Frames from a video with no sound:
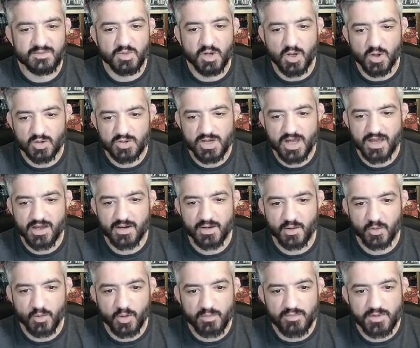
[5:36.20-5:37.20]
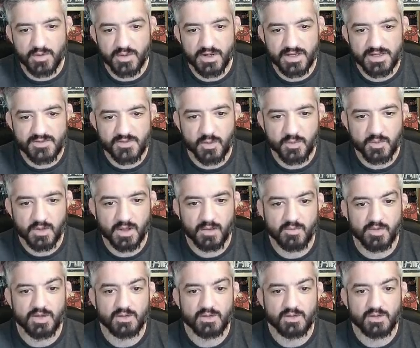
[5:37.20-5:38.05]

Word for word: because I unequipped the raids from him,